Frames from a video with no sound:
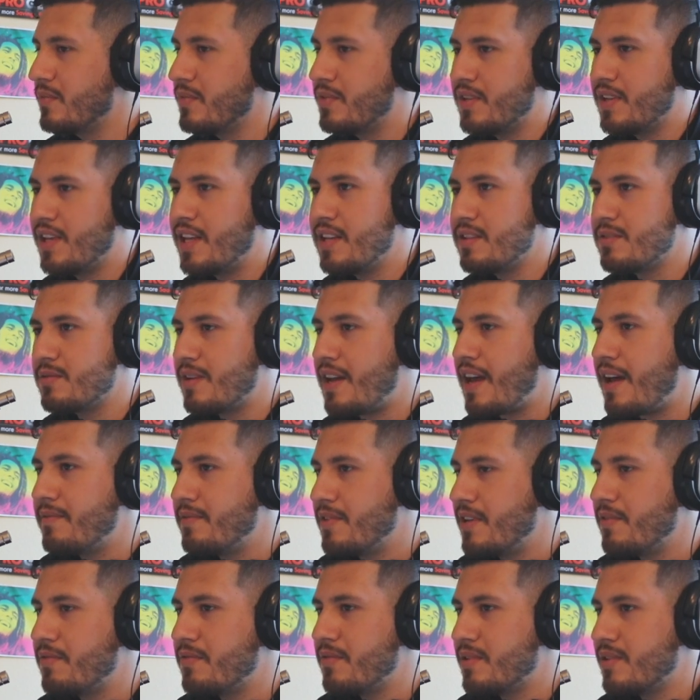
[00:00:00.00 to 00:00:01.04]
Kids would have
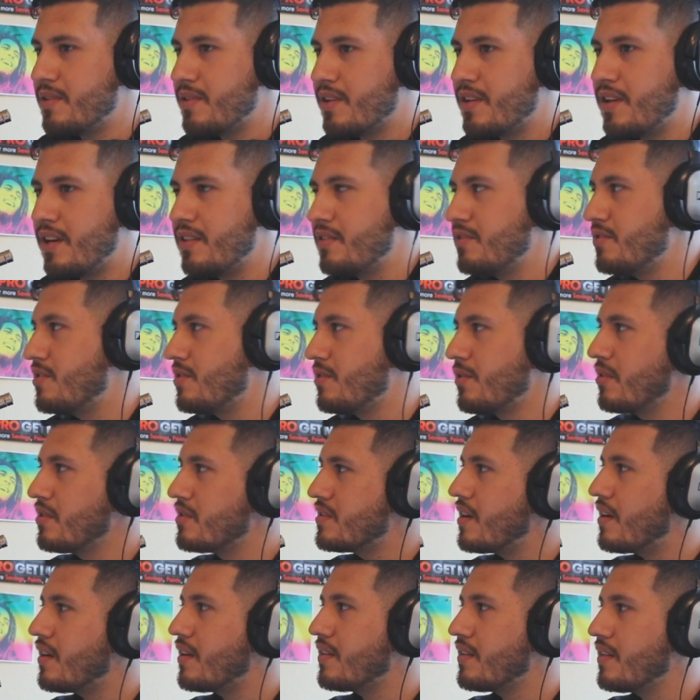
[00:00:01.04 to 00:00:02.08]
different colored shorts
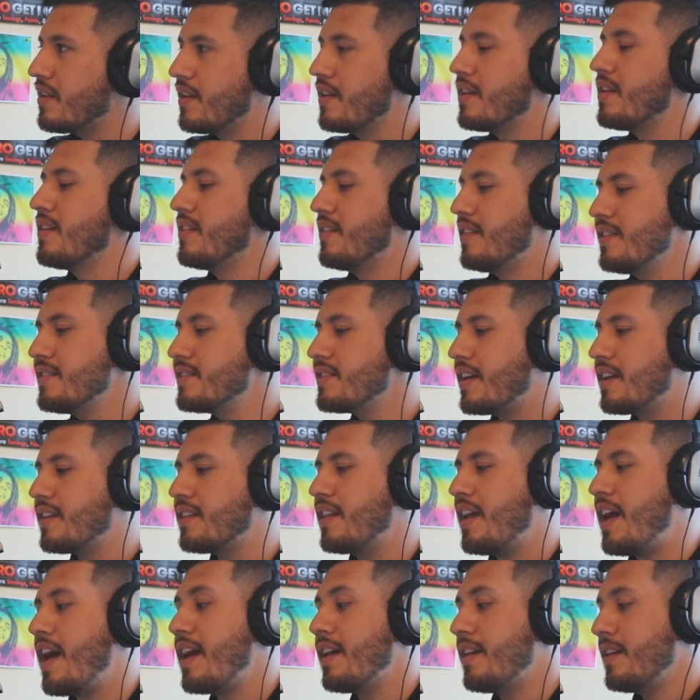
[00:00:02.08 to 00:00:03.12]
on, things like
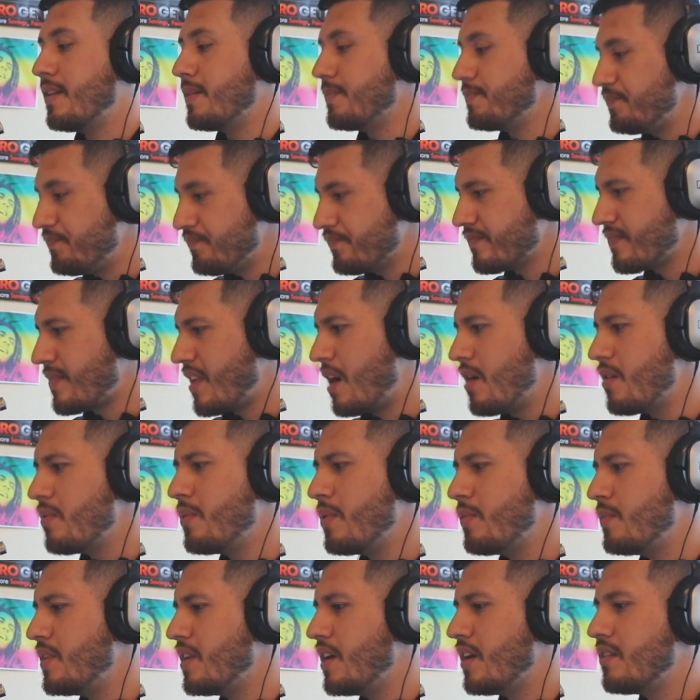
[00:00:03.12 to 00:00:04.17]
that. And I
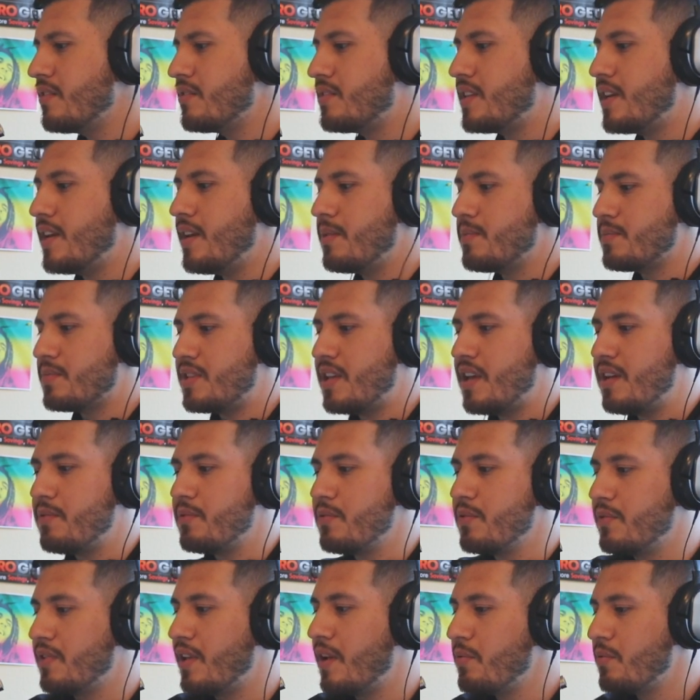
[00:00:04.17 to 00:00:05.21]
remember the other teams, they
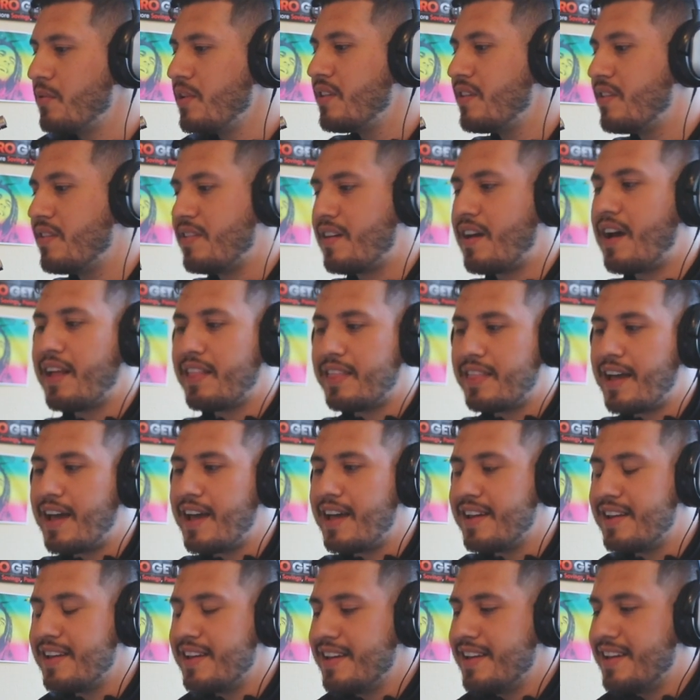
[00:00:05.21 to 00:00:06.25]
really thought
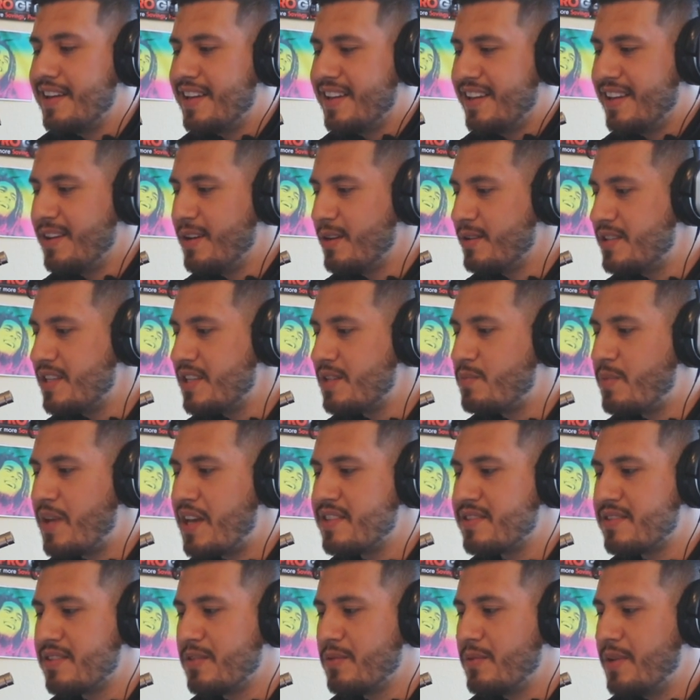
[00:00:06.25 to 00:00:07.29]
that, just
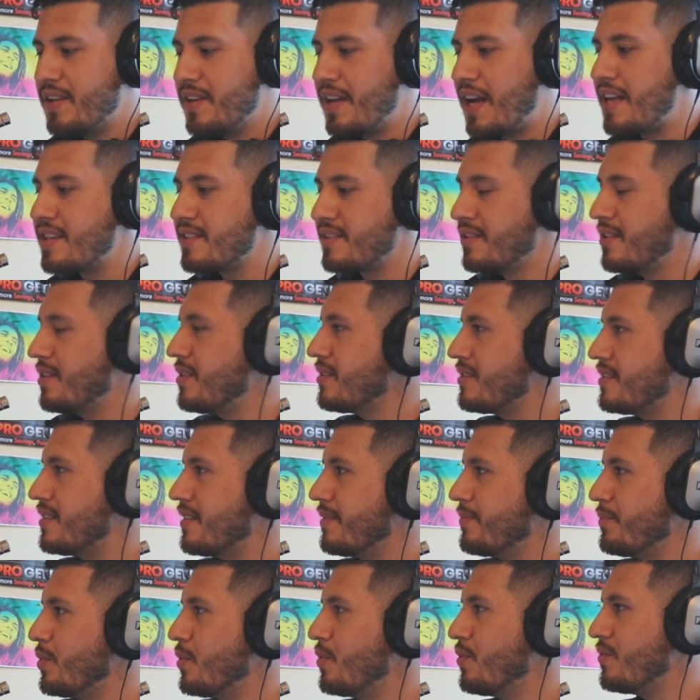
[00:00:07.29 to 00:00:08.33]
based on the way you guys looked
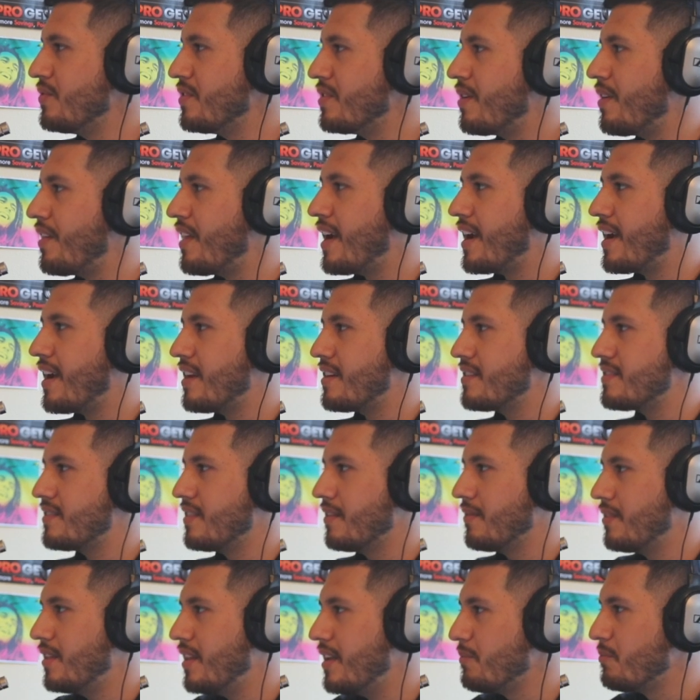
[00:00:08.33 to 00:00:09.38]
and moved and all that kind of
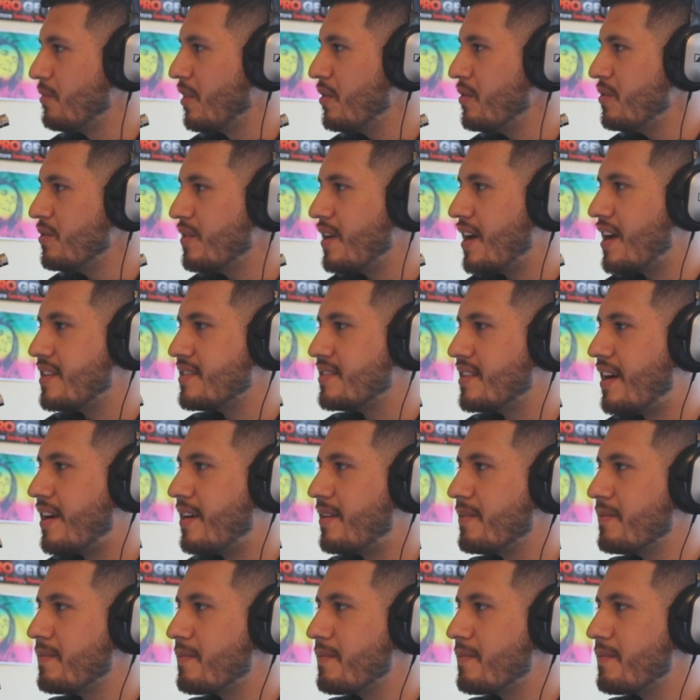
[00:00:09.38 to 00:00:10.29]
stuff, that they'd blow you guys out.